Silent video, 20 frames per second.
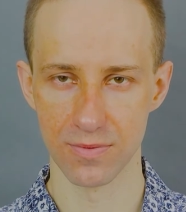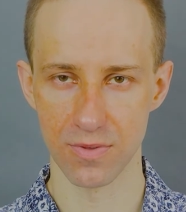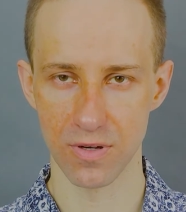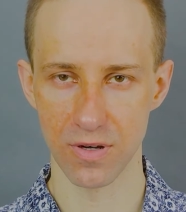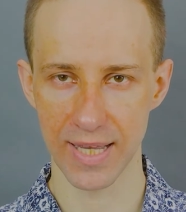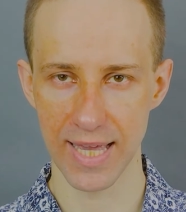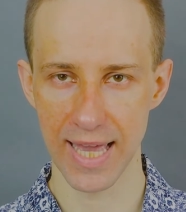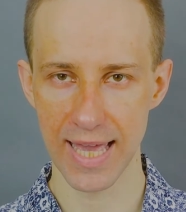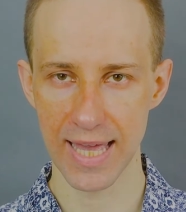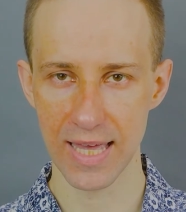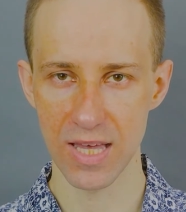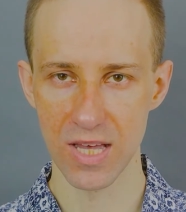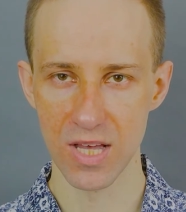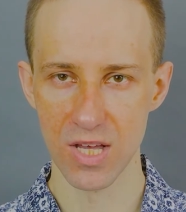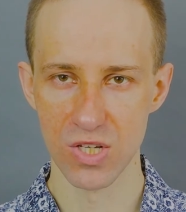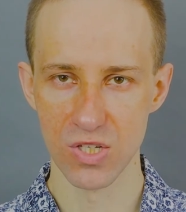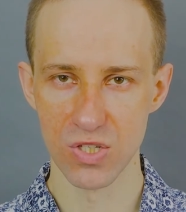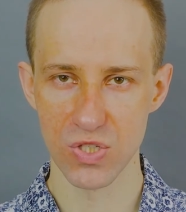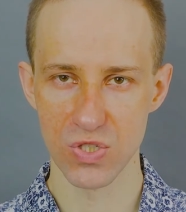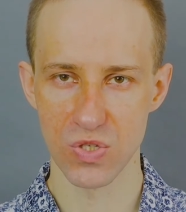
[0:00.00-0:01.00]
Okay,
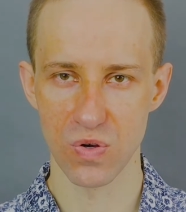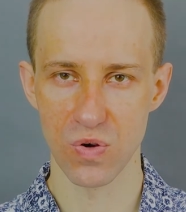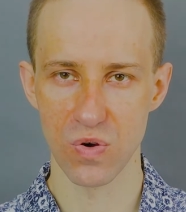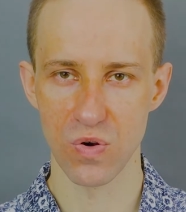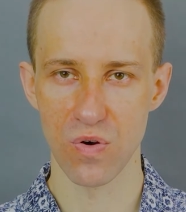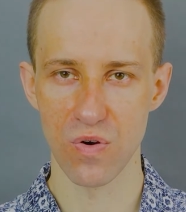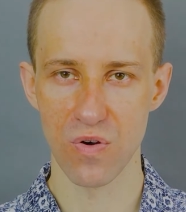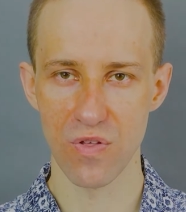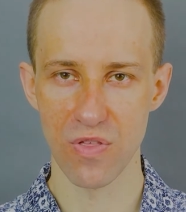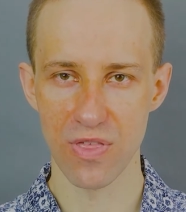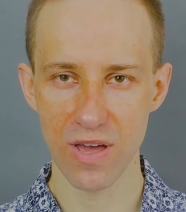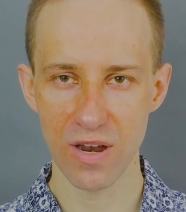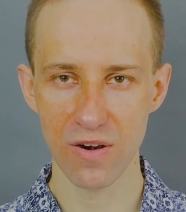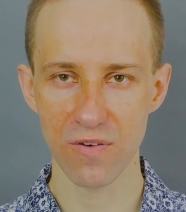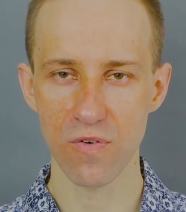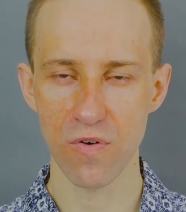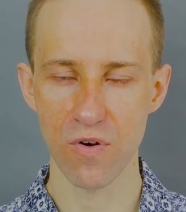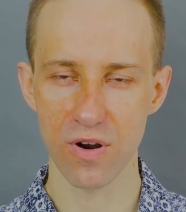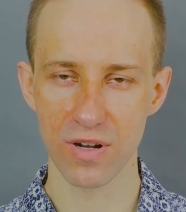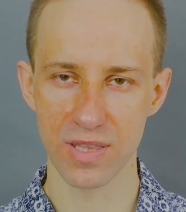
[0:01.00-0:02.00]
so
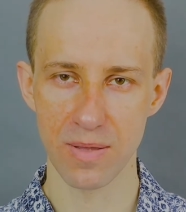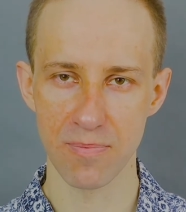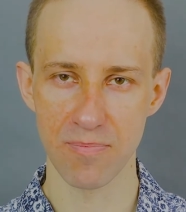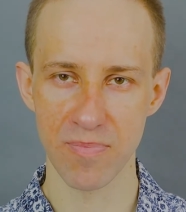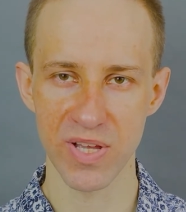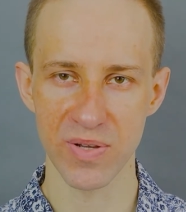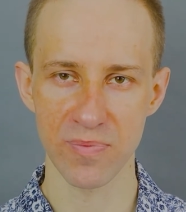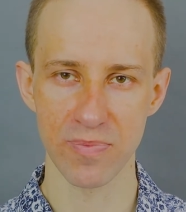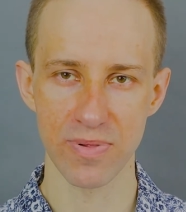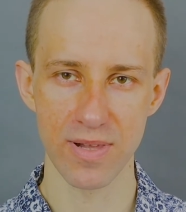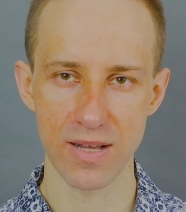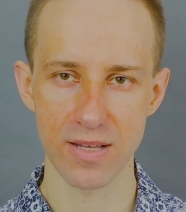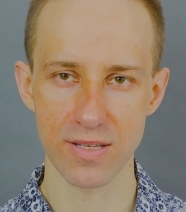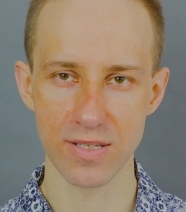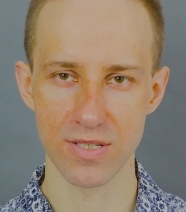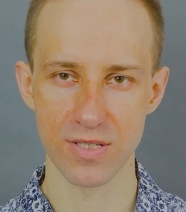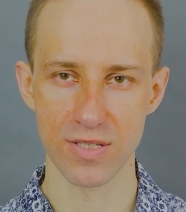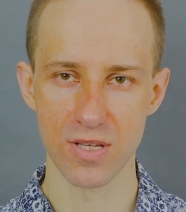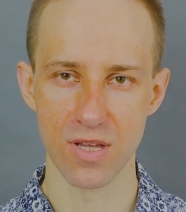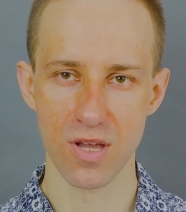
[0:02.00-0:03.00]
therefore the big
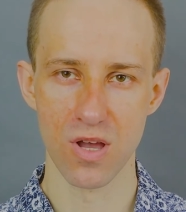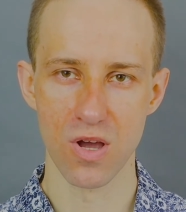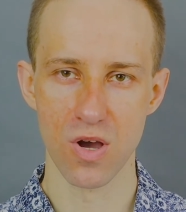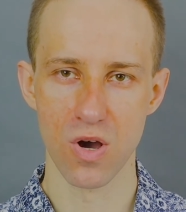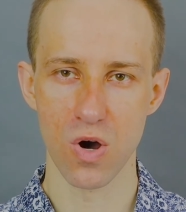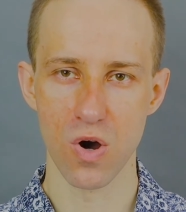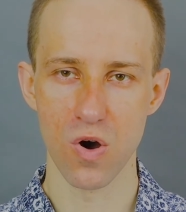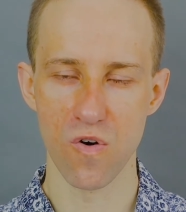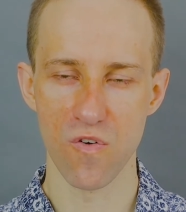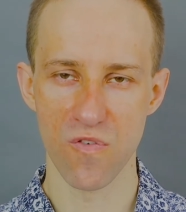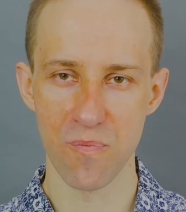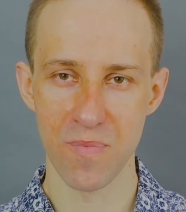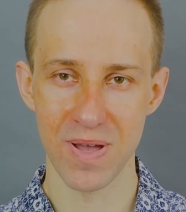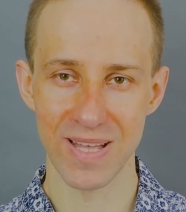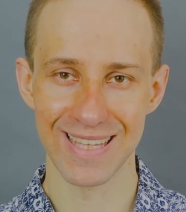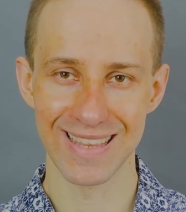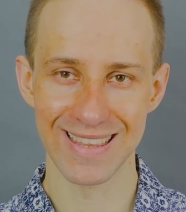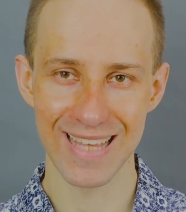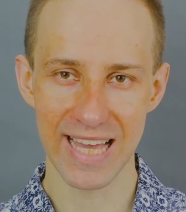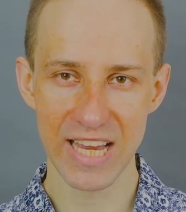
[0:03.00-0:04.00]
plus of
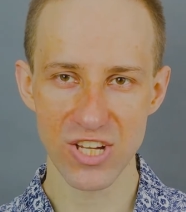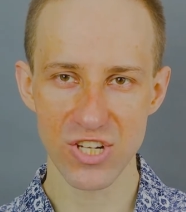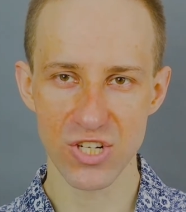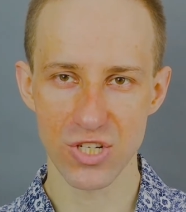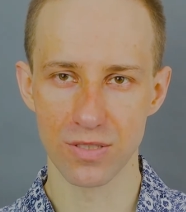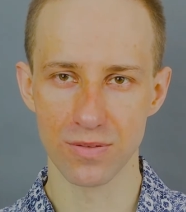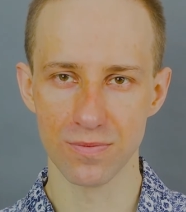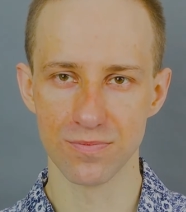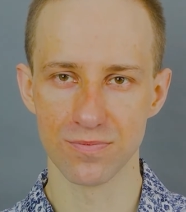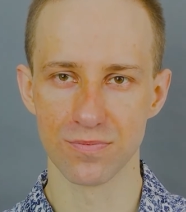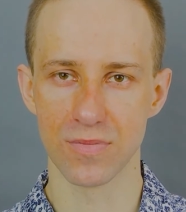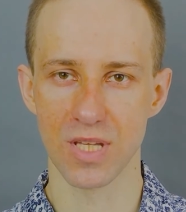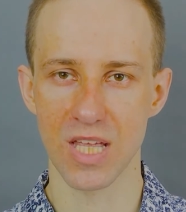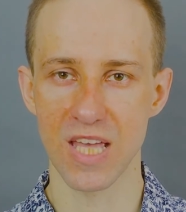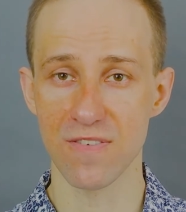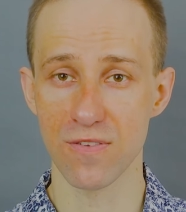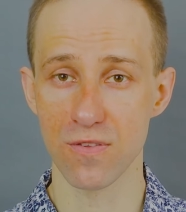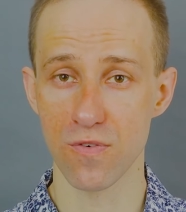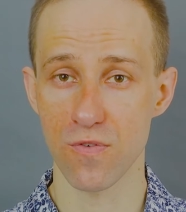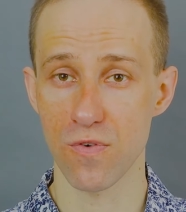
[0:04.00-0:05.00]
meditation,
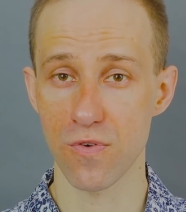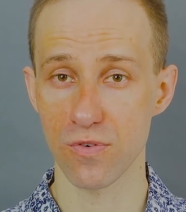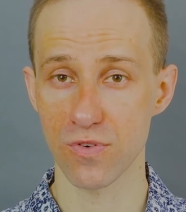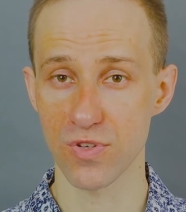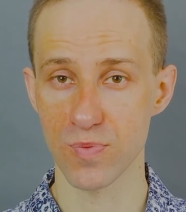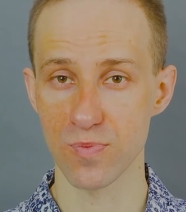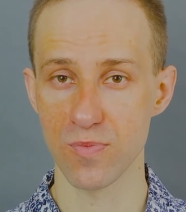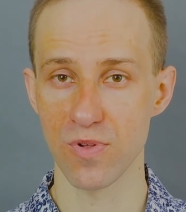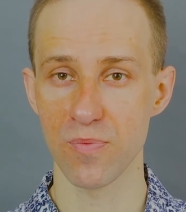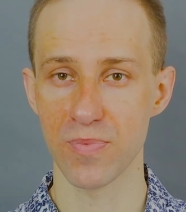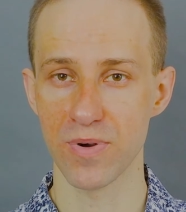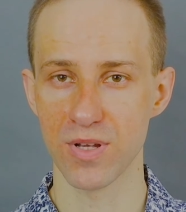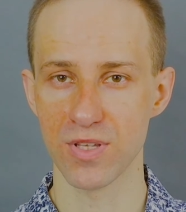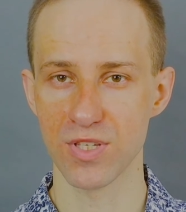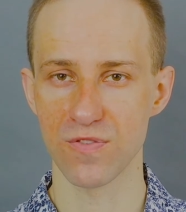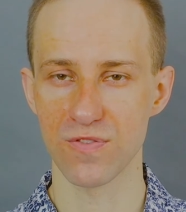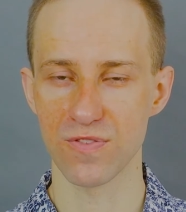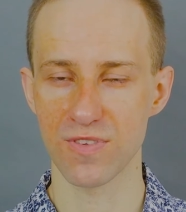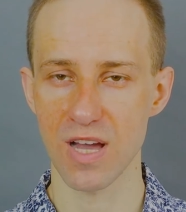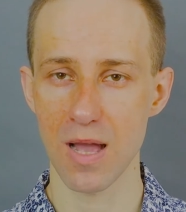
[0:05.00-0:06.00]
even for small
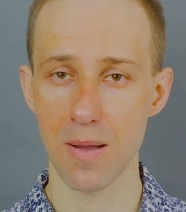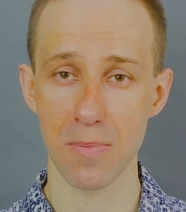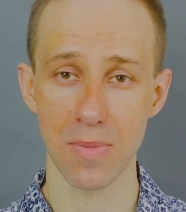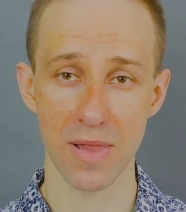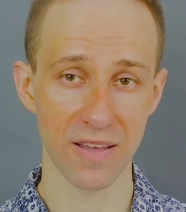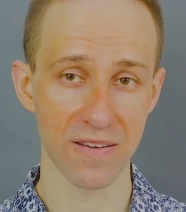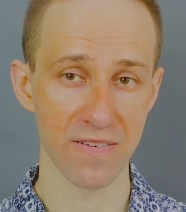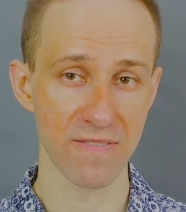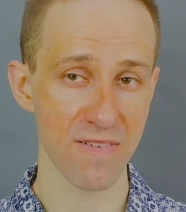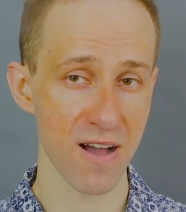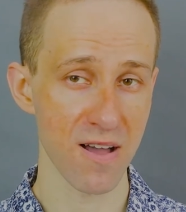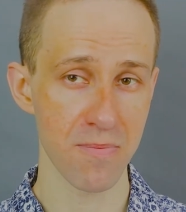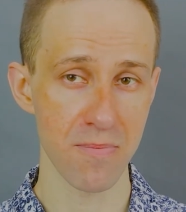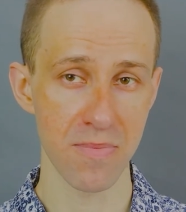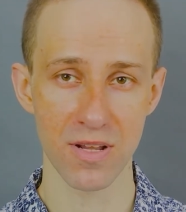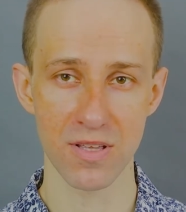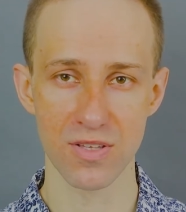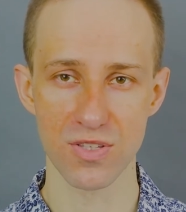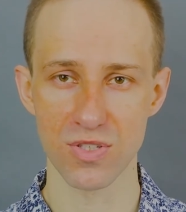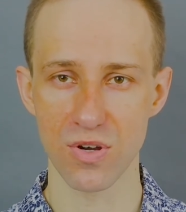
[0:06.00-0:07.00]
periods of time like 5
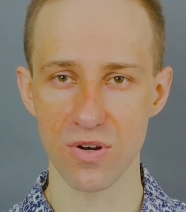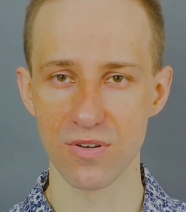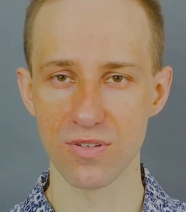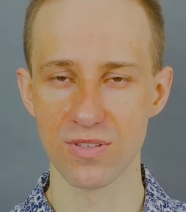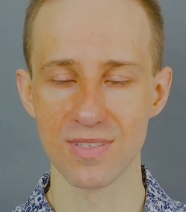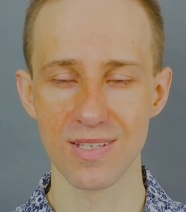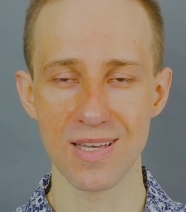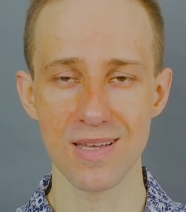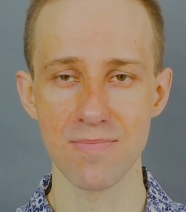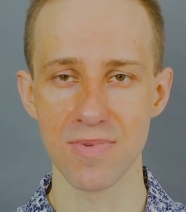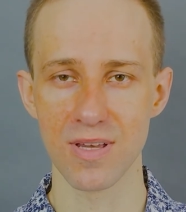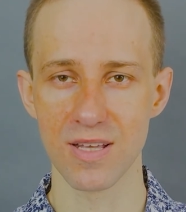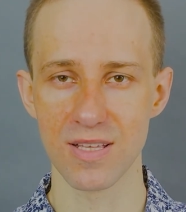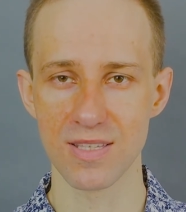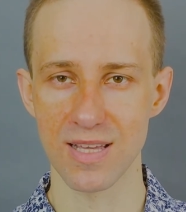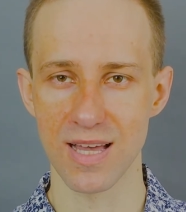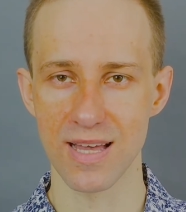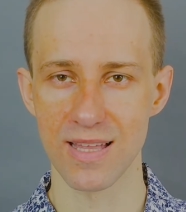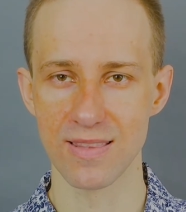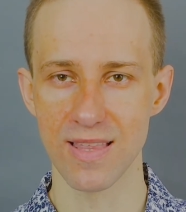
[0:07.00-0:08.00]
minutes or 10
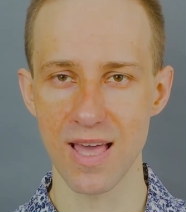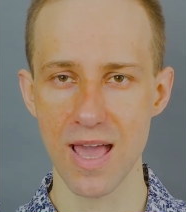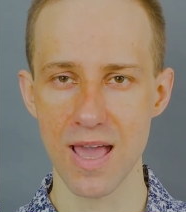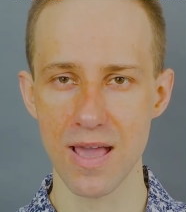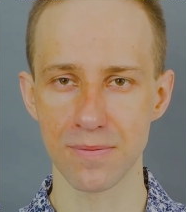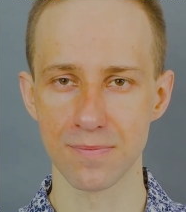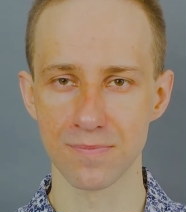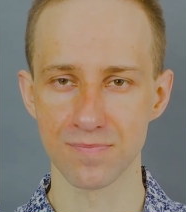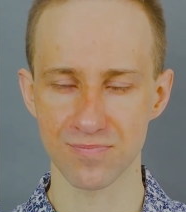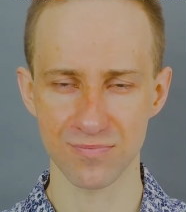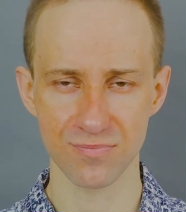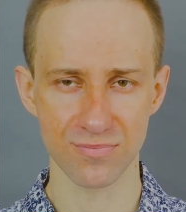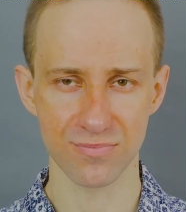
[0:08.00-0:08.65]
minutes a day,